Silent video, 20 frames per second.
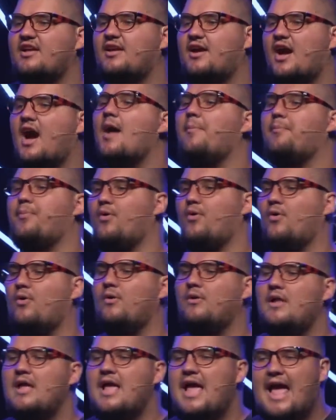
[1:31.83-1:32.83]

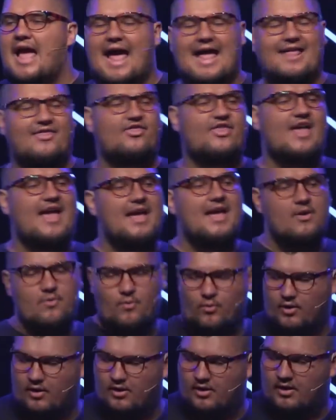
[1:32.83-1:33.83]
couple, and they
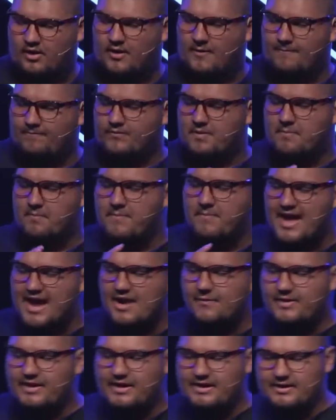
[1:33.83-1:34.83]
were
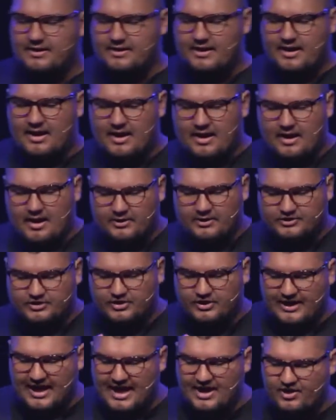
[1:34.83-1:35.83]
married
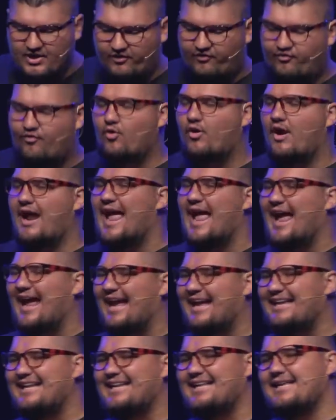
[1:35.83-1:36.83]
together for
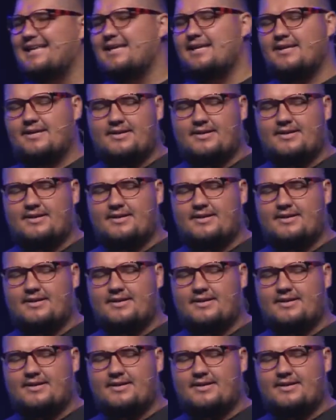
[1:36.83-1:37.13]
80